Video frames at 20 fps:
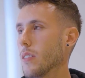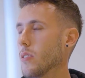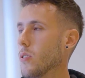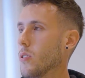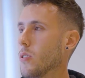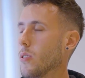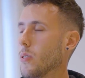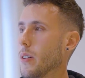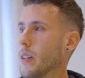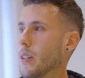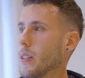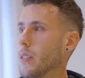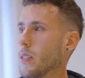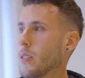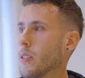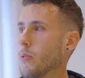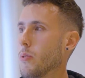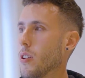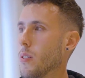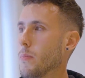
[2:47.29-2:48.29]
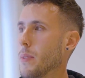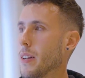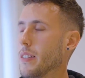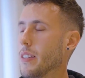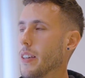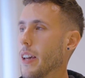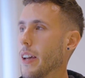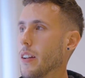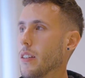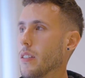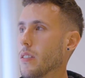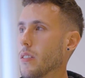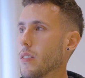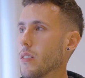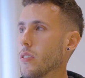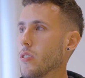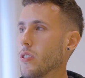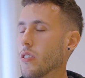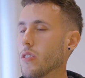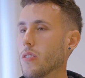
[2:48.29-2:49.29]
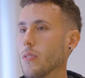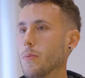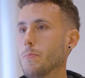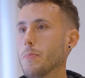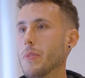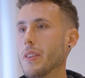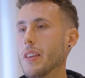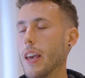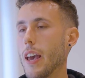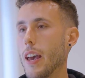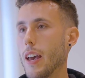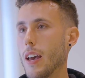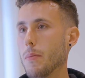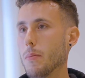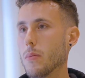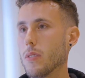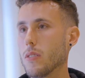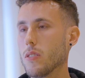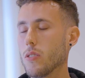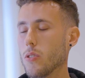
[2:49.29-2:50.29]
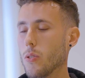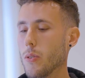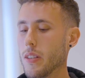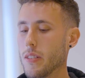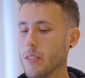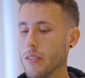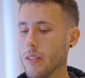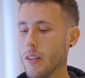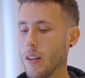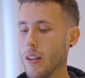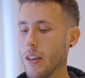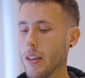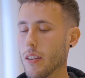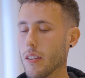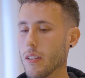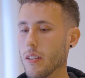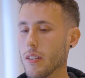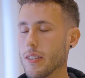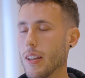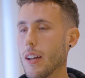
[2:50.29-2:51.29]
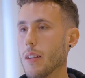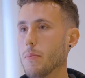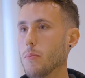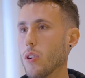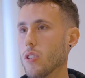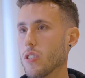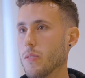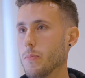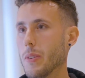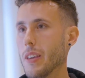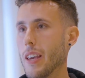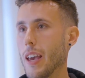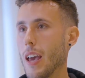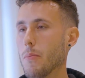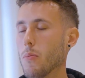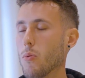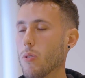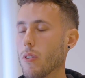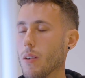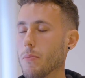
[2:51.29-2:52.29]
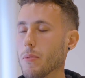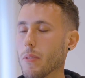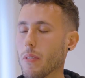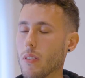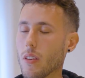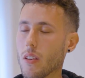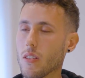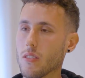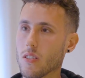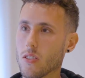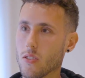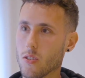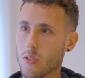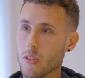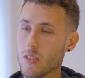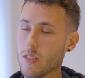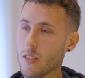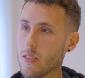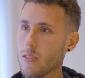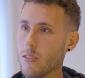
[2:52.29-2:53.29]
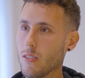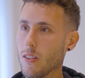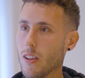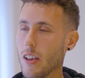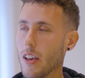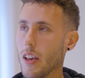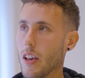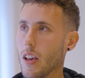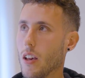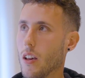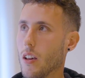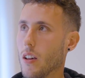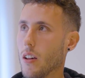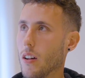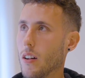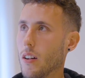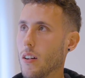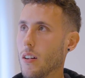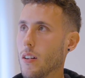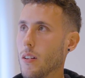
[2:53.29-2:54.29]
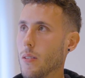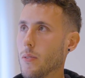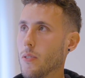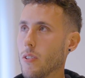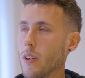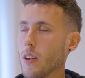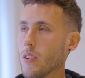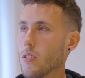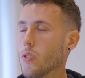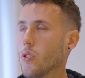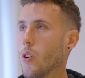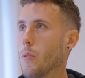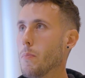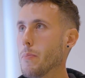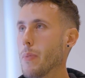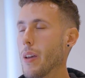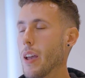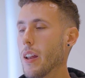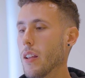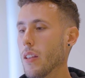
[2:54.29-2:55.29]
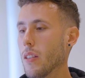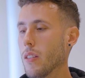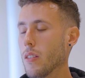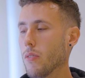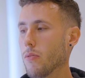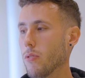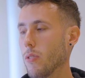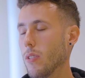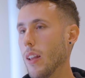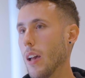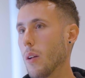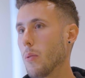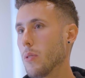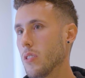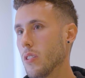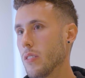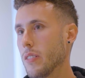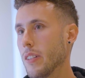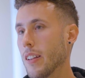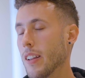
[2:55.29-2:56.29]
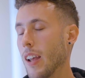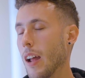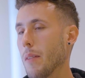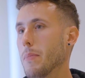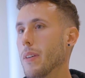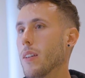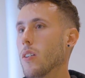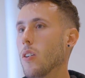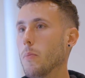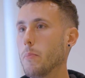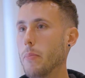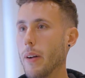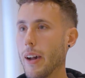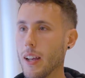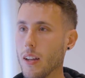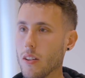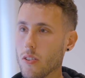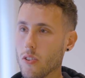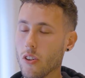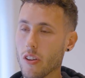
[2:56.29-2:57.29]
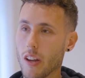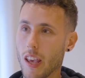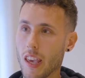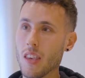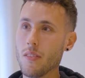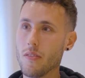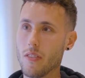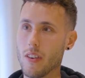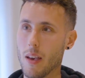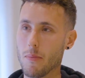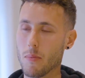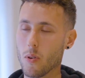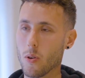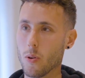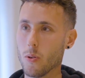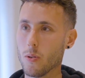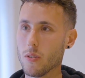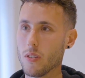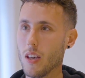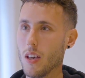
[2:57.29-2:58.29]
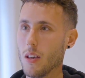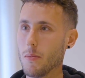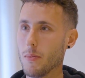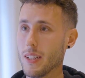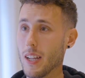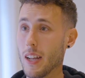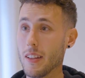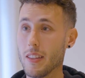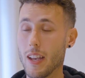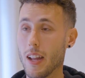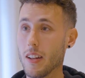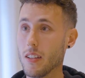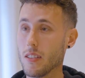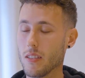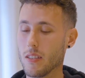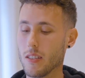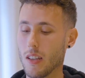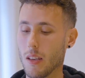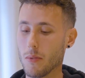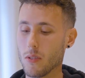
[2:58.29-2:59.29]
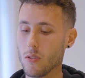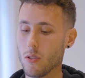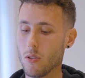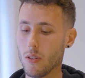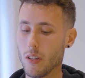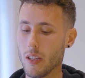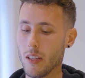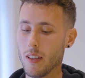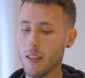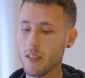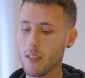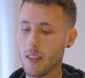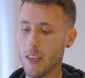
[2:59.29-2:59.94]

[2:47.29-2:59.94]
so Ethereum at the end is just a VM. So it's like a sandbox VM where everything is executed there. There are so many different languages that can be compiled on EVM code, but at the end it's the same. So in this